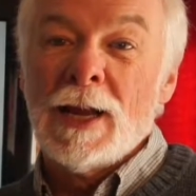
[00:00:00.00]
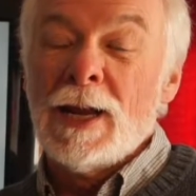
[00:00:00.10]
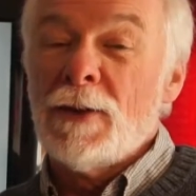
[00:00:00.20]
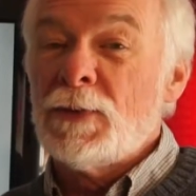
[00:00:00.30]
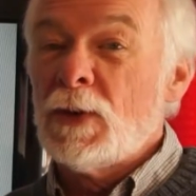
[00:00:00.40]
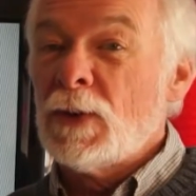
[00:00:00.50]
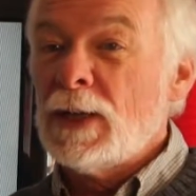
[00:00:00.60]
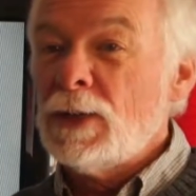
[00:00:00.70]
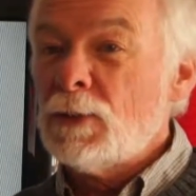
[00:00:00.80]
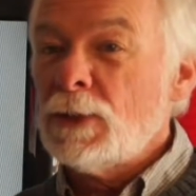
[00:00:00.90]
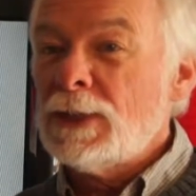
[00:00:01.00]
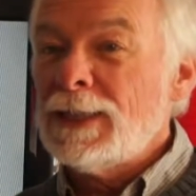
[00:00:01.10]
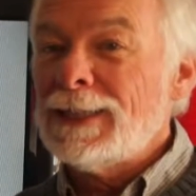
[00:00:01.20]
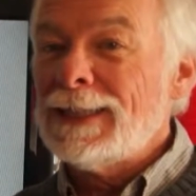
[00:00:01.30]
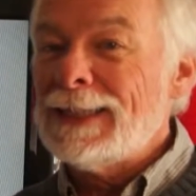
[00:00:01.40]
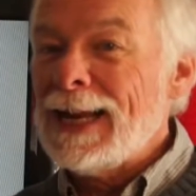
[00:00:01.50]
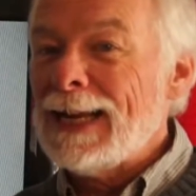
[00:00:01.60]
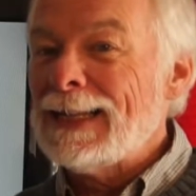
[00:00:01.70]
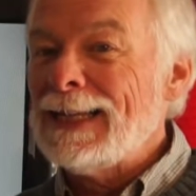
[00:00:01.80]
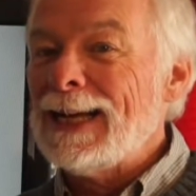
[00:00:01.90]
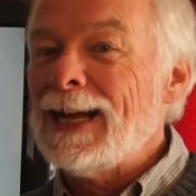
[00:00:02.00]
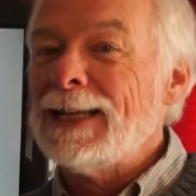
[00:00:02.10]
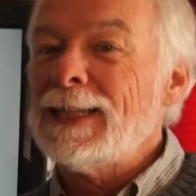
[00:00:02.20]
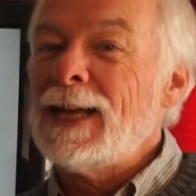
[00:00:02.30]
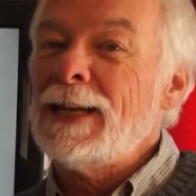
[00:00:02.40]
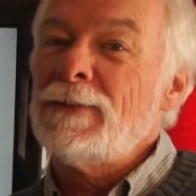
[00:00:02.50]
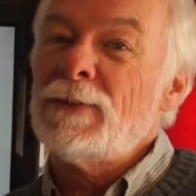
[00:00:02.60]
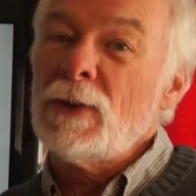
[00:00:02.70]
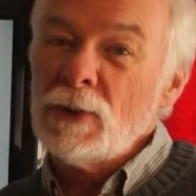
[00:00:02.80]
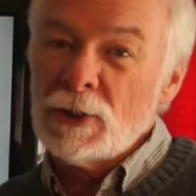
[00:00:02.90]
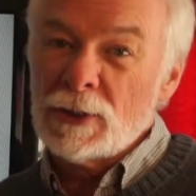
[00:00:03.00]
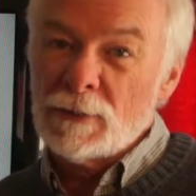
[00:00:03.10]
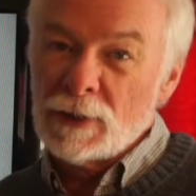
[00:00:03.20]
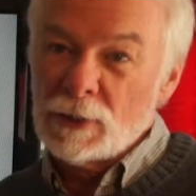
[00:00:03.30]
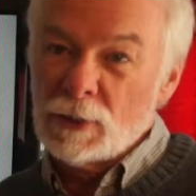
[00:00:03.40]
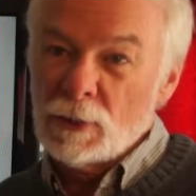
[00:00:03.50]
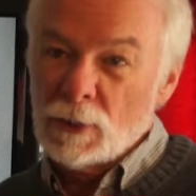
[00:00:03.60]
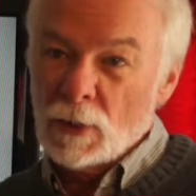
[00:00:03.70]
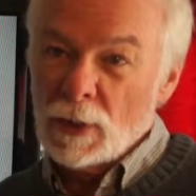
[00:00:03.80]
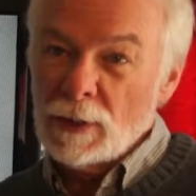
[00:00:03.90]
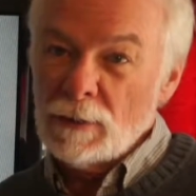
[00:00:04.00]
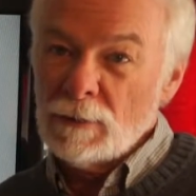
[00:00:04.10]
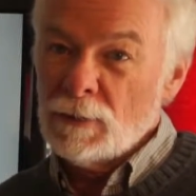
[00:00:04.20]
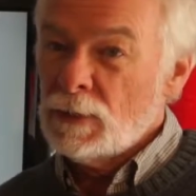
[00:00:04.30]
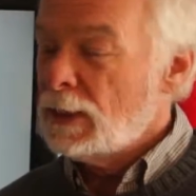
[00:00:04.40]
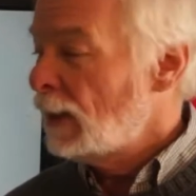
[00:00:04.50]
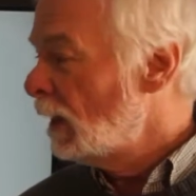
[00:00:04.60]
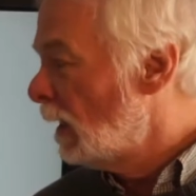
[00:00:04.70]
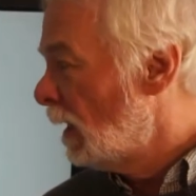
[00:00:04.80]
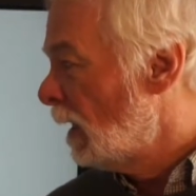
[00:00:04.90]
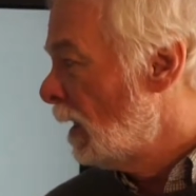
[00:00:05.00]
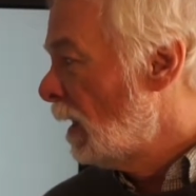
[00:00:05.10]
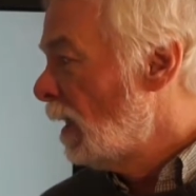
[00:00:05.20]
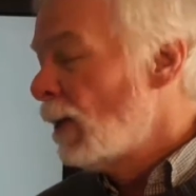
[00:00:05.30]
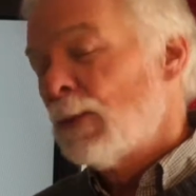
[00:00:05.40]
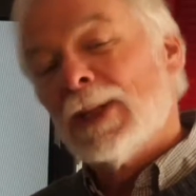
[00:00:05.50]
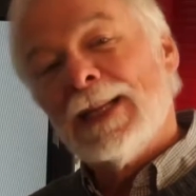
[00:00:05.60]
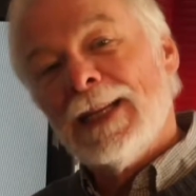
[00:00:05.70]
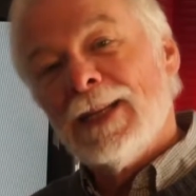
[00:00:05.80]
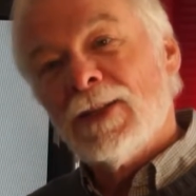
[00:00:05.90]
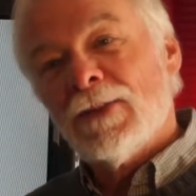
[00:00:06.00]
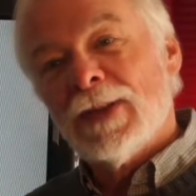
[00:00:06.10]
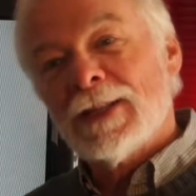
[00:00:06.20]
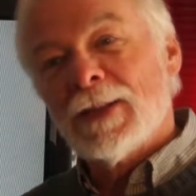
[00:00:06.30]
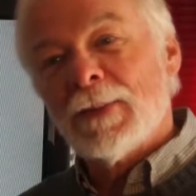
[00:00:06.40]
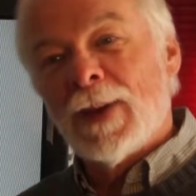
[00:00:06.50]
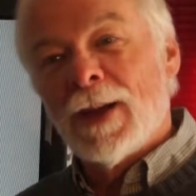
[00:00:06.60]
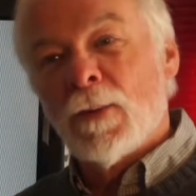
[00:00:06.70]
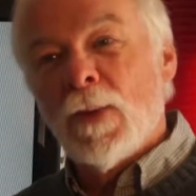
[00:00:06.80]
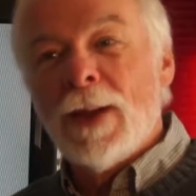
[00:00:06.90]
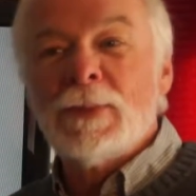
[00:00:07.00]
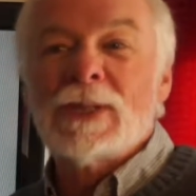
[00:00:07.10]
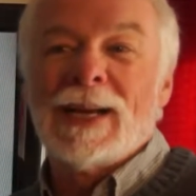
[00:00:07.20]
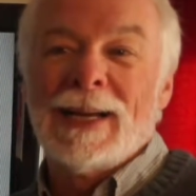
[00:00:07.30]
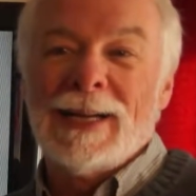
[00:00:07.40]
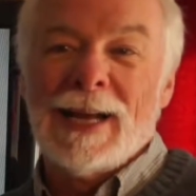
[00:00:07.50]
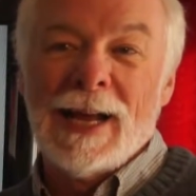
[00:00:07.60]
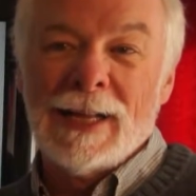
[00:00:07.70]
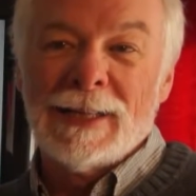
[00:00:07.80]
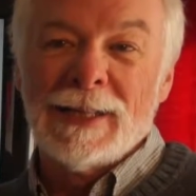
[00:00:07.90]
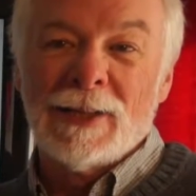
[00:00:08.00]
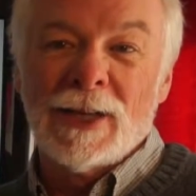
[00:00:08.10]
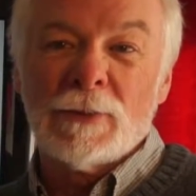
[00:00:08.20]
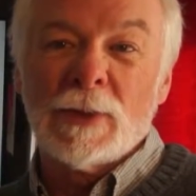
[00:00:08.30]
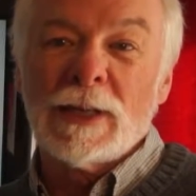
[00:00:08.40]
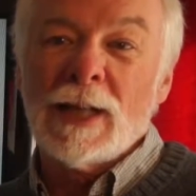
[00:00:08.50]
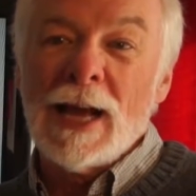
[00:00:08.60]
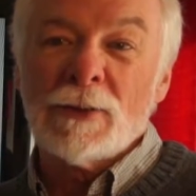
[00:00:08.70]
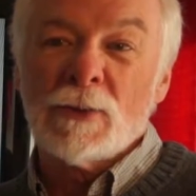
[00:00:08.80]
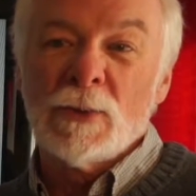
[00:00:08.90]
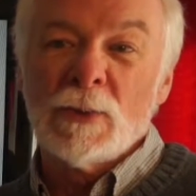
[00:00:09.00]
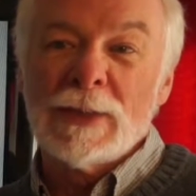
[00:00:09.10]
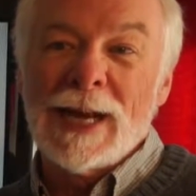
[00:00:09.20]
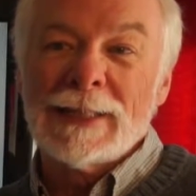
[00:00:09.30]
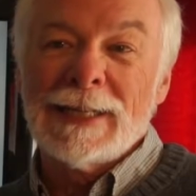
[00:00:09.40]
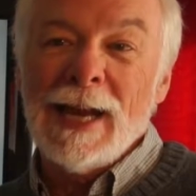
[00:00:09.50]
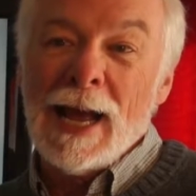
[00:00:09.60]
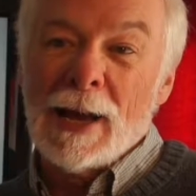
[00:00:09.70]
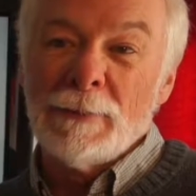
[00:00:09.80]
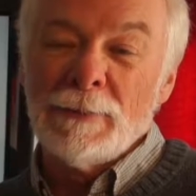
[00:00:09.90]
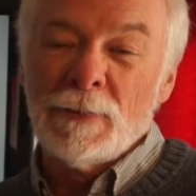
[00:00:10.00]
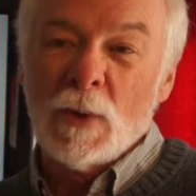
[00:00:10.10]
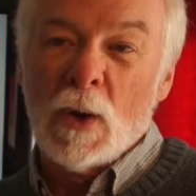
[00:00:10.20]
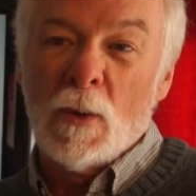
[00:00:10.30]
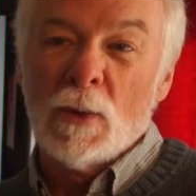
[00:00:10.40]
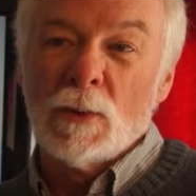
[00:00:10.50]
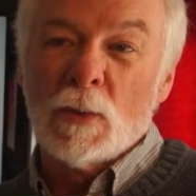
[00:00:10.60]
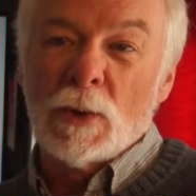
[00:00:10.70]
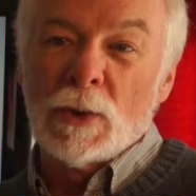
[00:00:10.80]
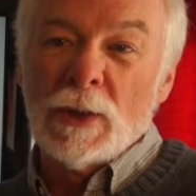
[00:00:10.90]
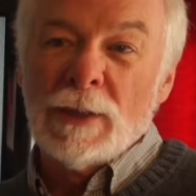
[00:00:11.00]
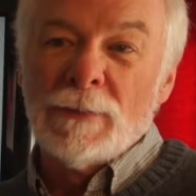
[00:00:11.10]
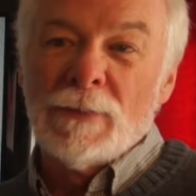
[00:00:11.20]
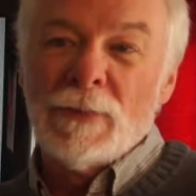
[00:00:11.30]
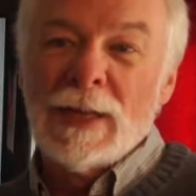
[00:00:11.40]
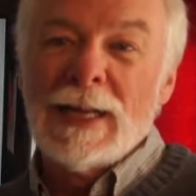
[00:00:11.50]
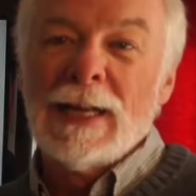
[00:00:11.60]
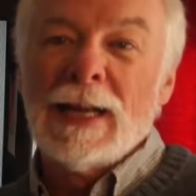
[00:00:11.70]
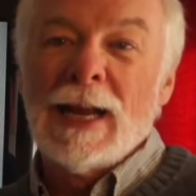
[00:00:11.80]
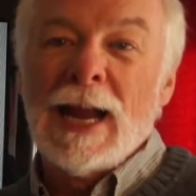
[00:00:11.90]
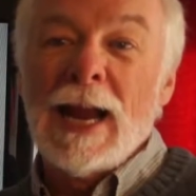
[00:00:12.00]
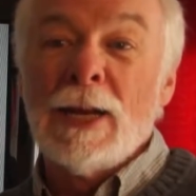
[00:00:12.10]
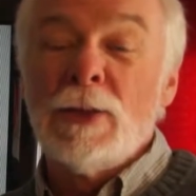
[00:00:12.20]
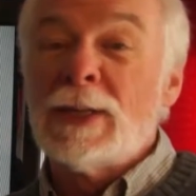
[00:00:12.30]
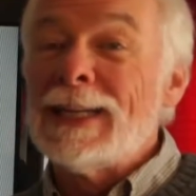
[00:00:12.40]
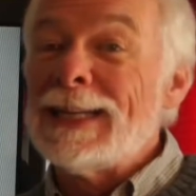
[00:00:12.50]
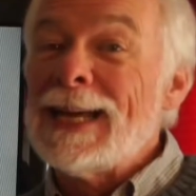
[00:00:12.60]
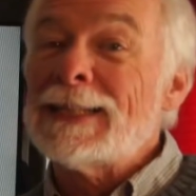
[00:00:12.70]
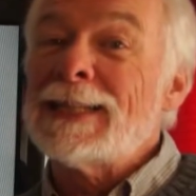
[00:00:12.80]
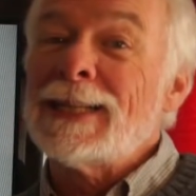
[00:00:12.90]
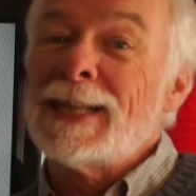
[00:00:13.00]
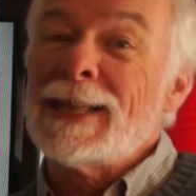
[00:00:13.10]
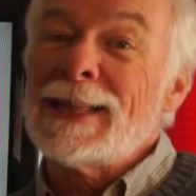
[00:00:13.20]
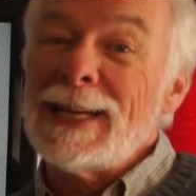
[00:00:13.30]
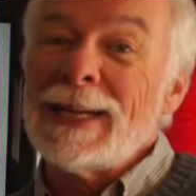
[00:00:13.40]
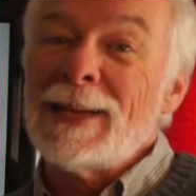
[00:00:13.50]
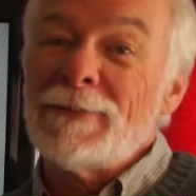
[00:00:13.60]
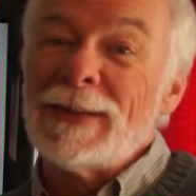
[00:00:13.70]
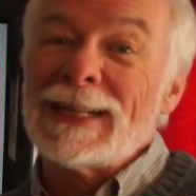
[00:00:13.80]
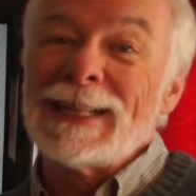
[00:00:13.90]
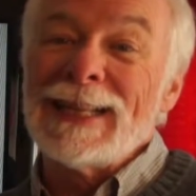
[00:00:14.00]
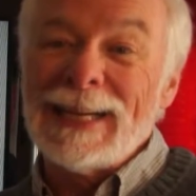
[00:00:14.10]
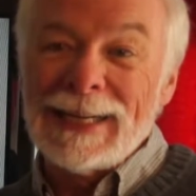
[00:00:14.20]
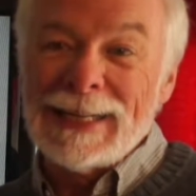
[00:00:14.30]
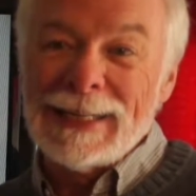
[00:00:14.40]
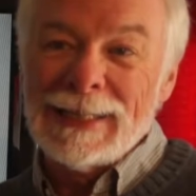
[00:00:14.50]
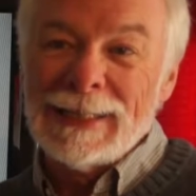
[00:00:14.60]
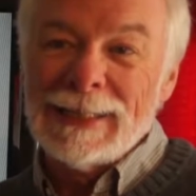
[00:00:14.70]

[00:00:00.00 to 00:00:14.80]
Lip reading: If you're interested to take the online version of this tutorial, please visit my website at theelectricclassroom.com, all one word, and you can get to the Thinkific link